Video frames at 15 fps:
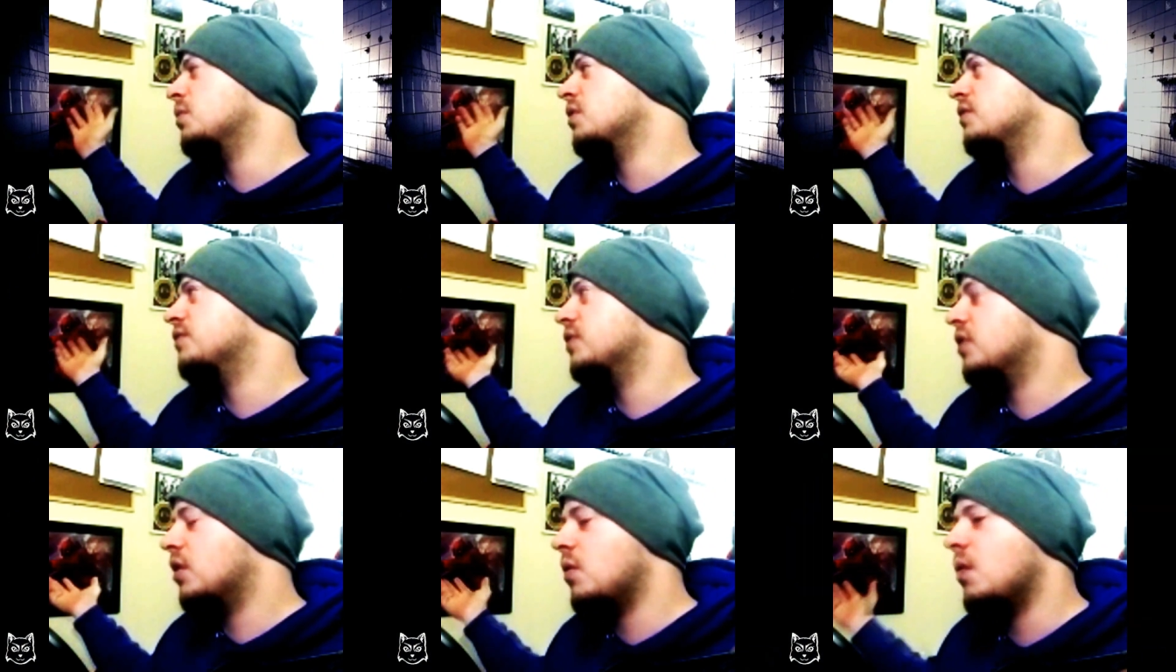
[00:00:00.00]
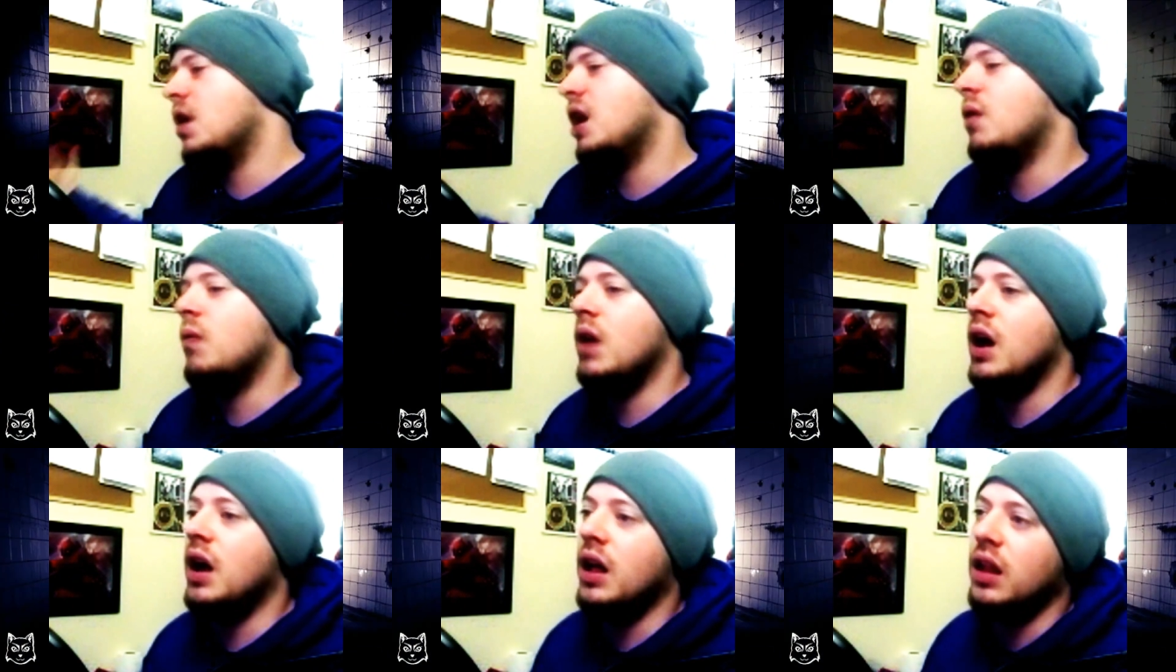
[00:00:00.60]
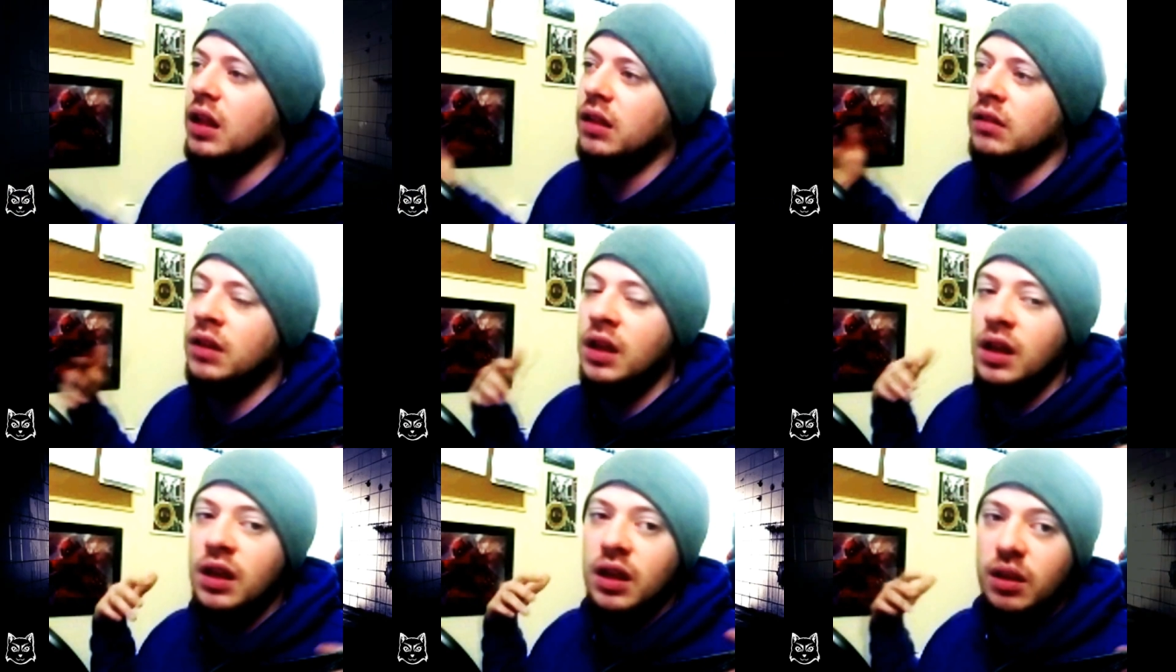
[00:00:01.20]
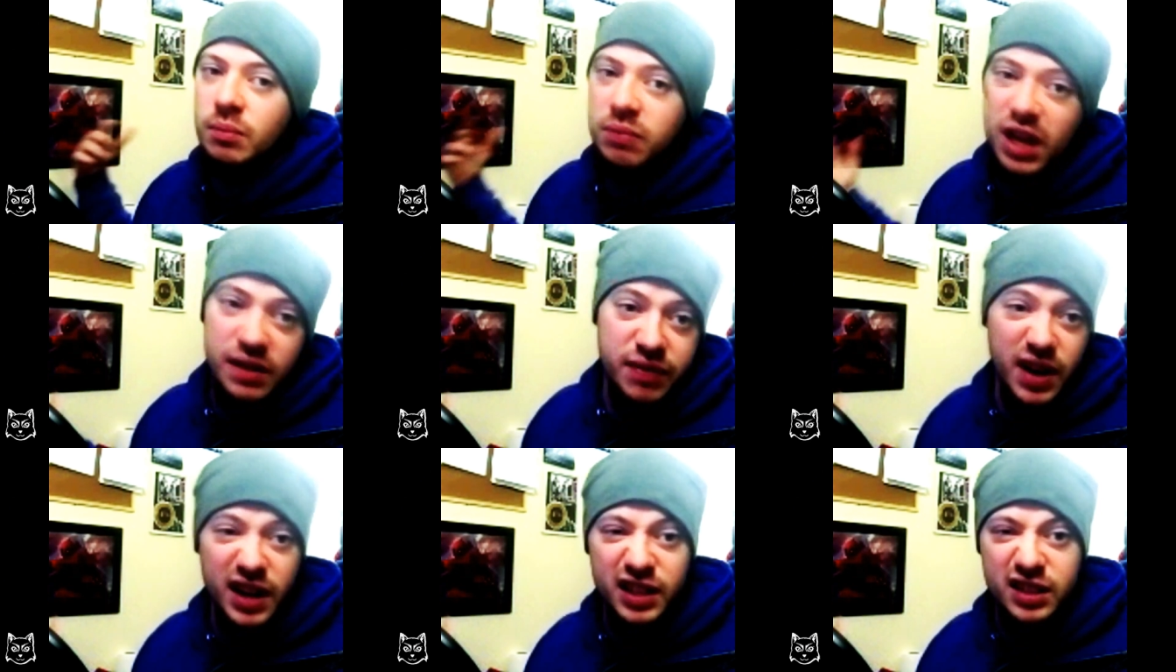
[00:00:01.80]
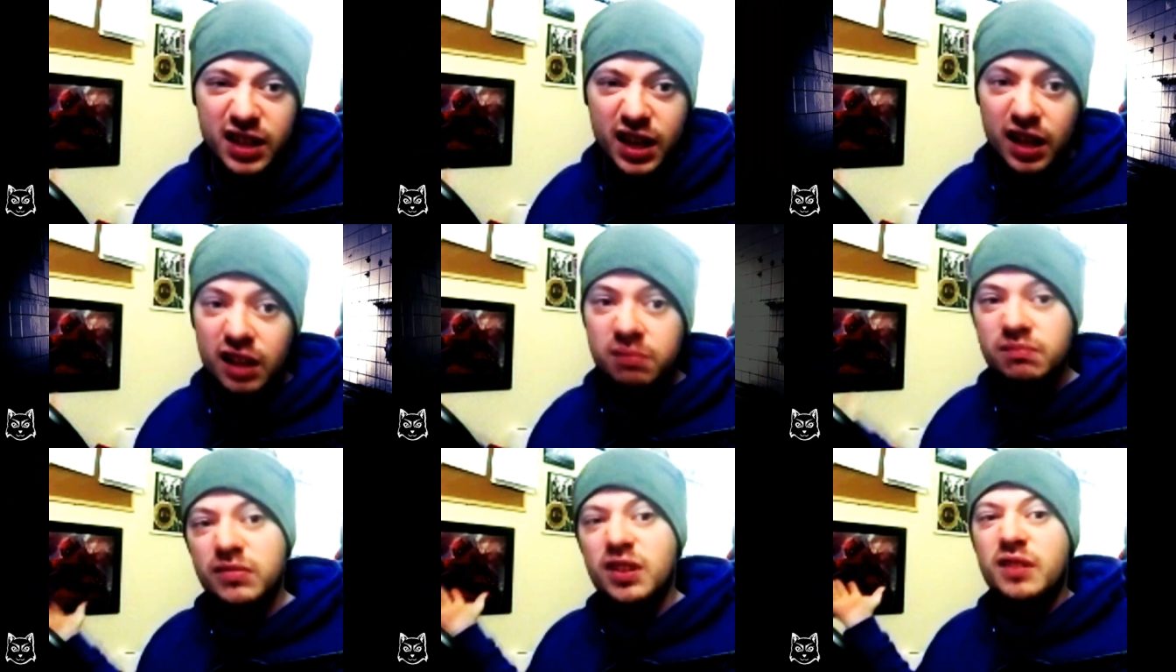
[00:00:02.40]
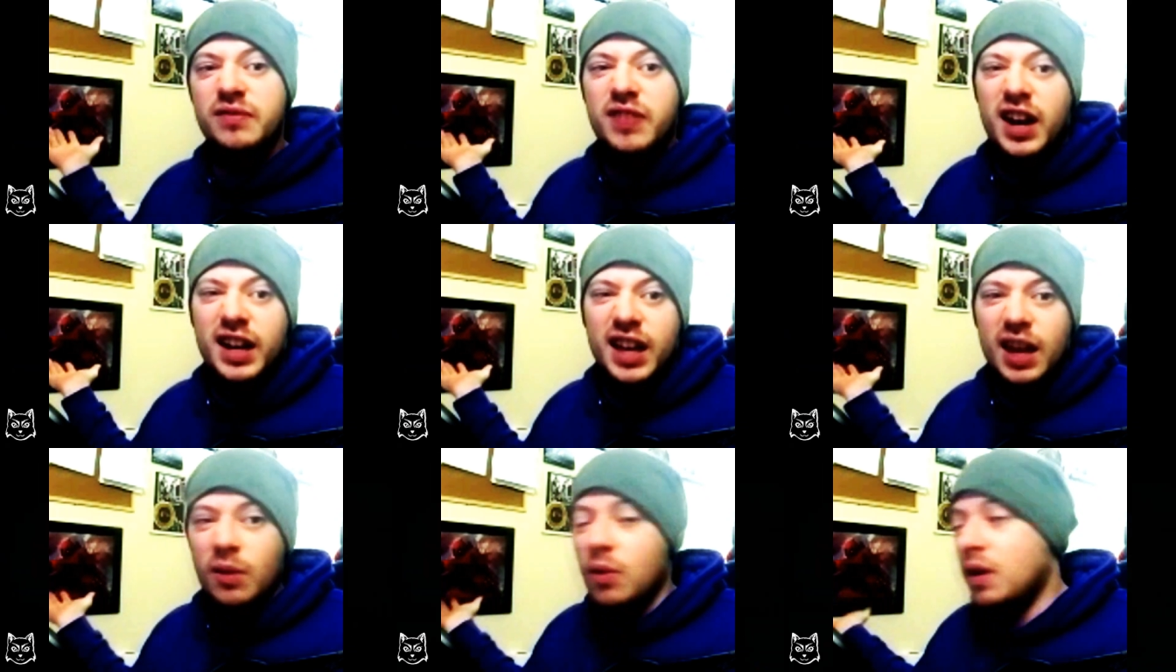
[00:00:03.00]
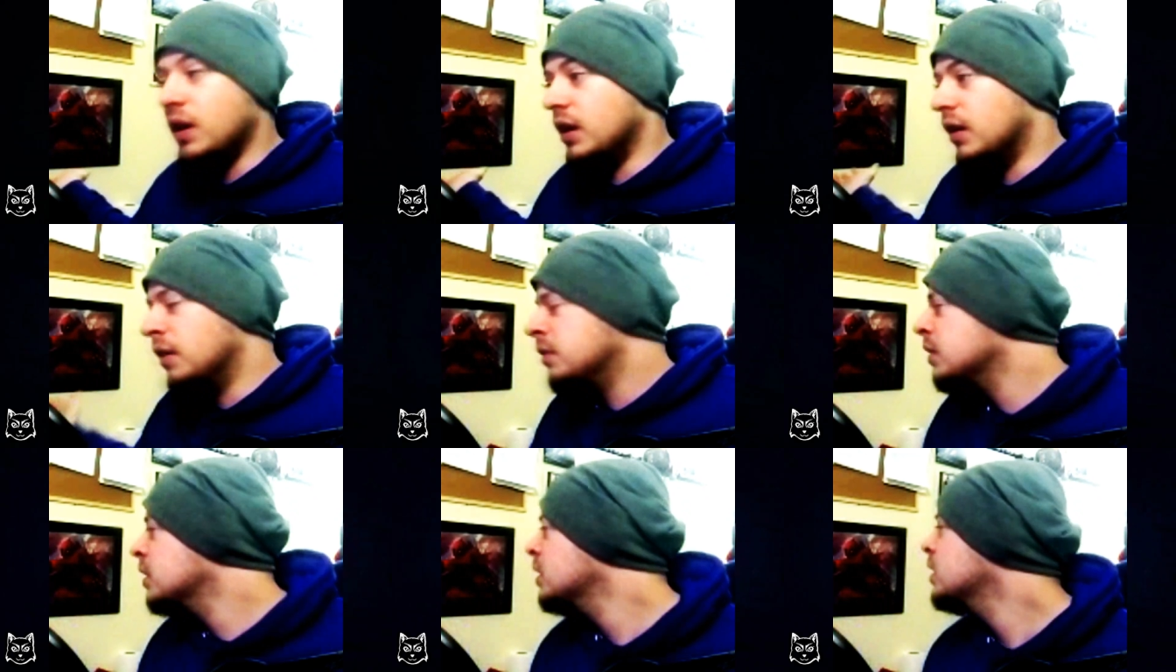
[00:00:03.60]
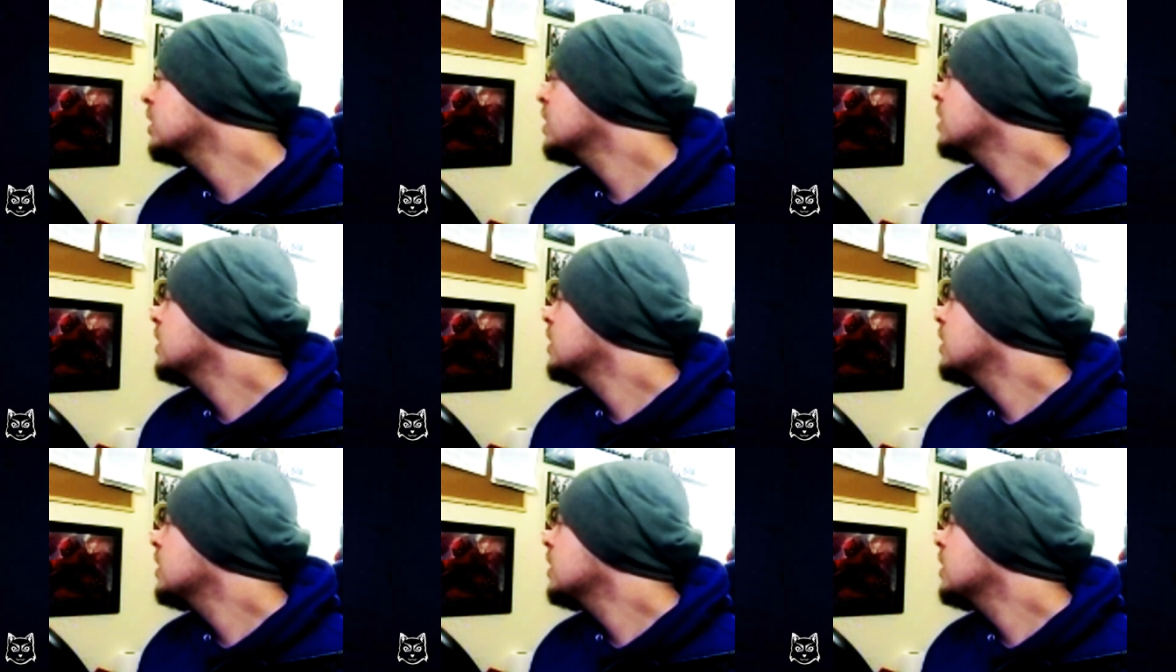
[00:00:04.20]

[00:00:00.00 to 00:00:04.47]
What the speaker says: been after one for quite a while. Black Friday sale, but fuck it, why not?